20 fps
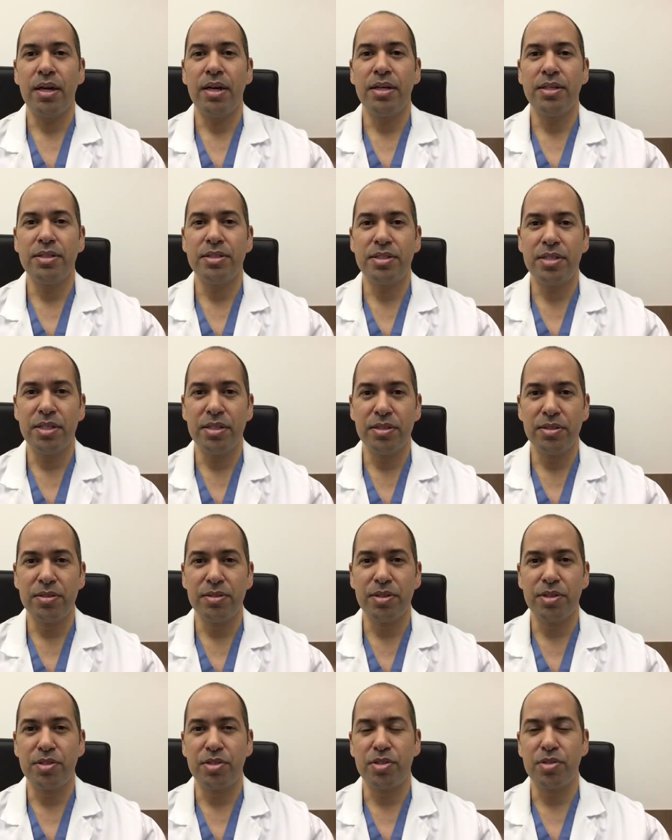until
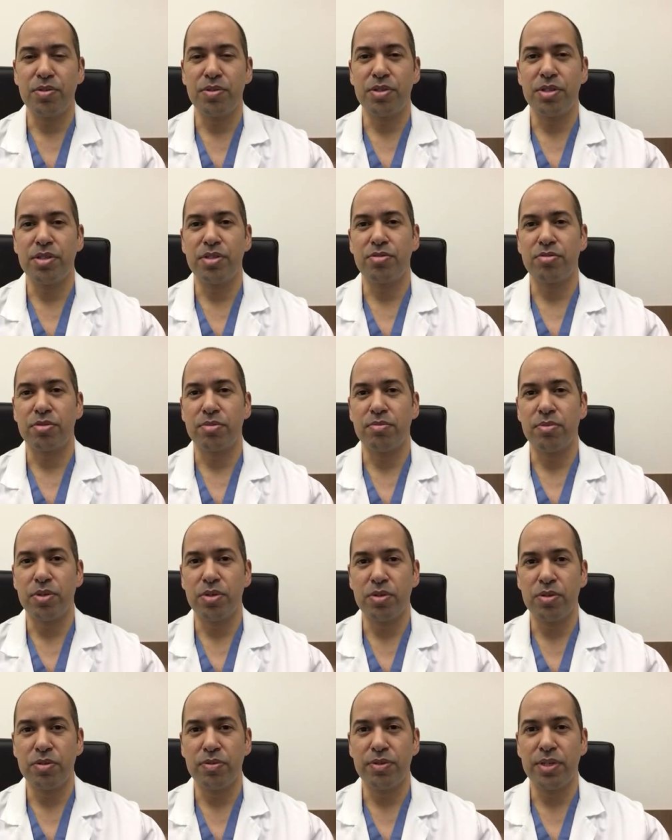the tooth is
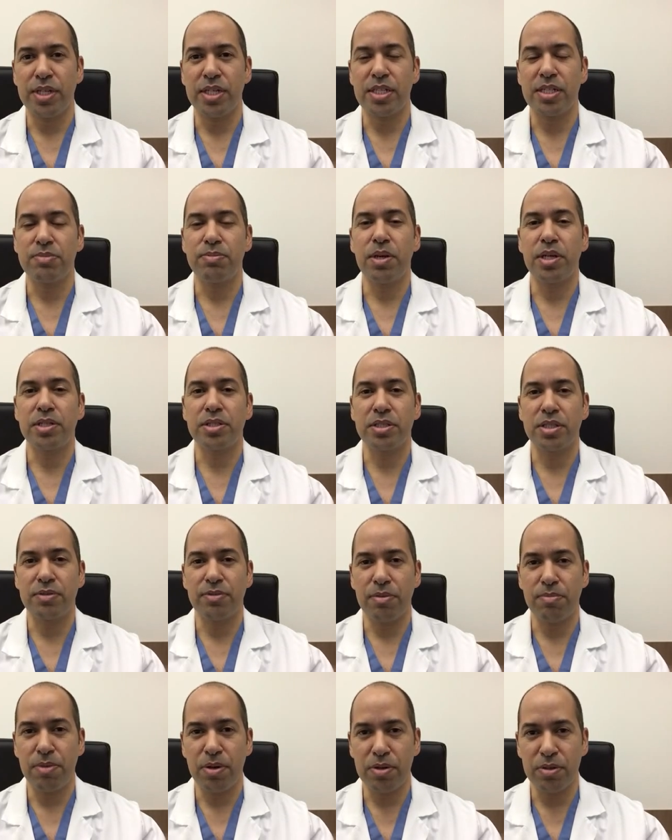removed, and especially
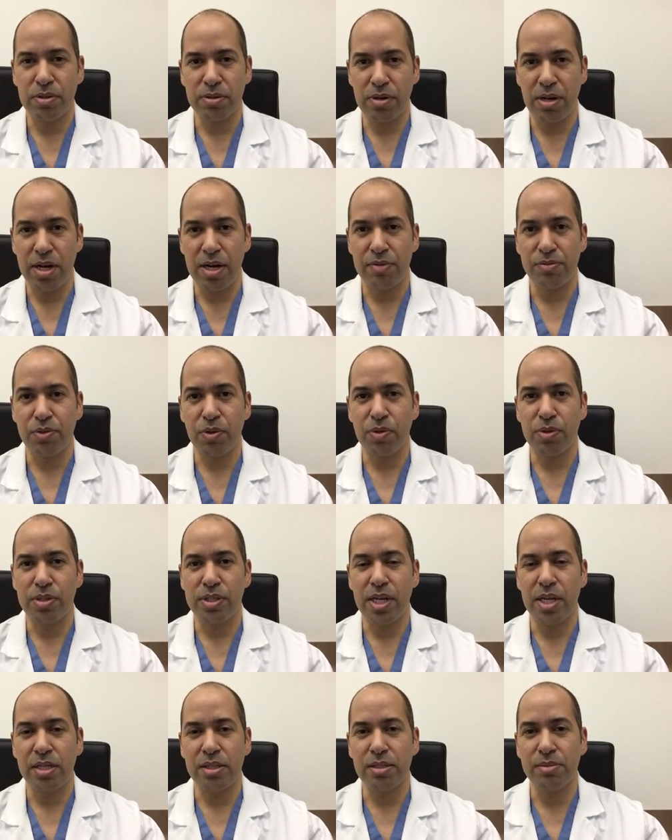if a bone graft or a
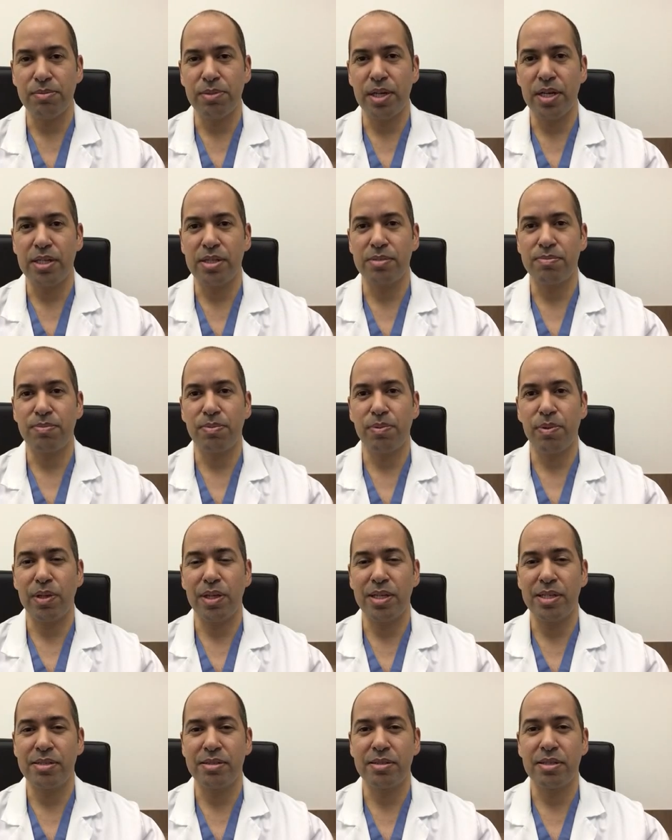dental implant is
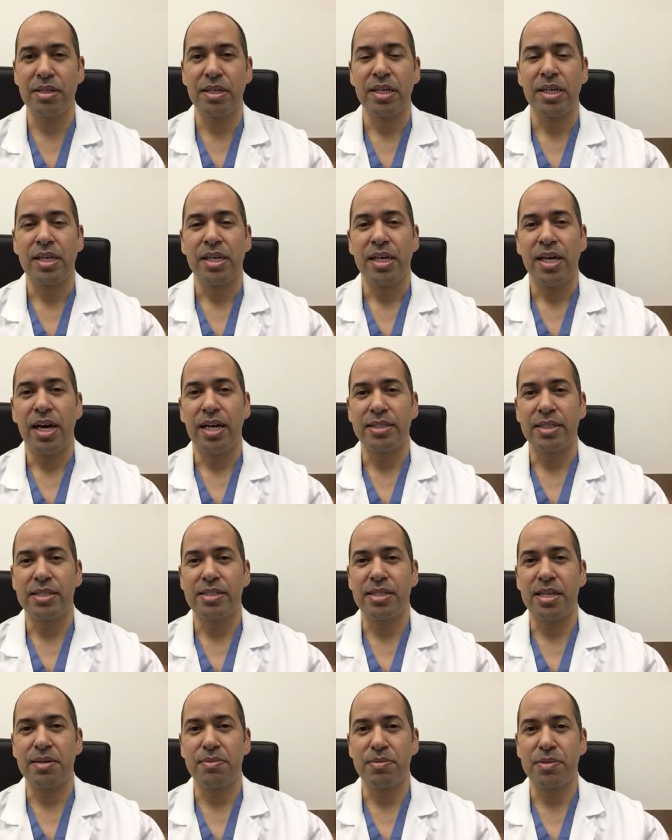placed at the
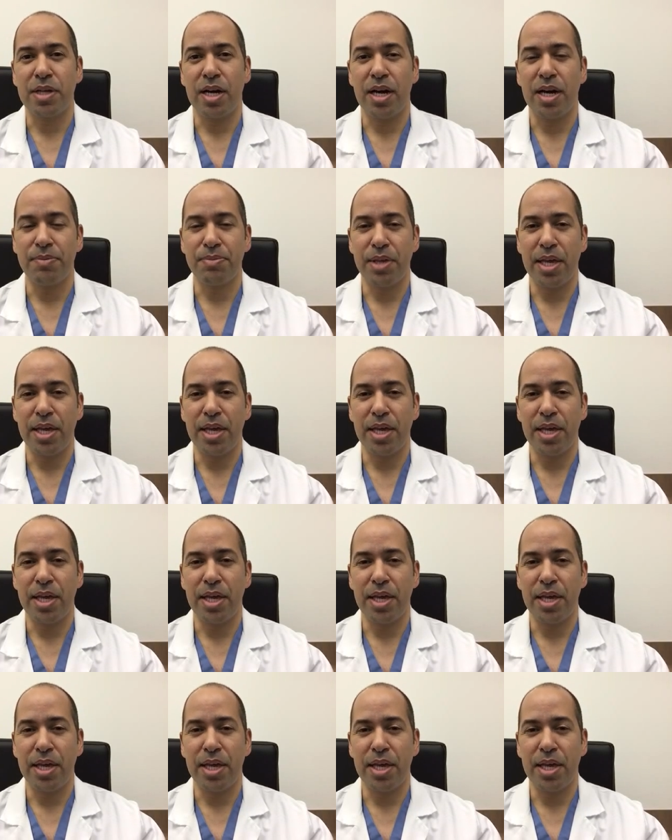same time.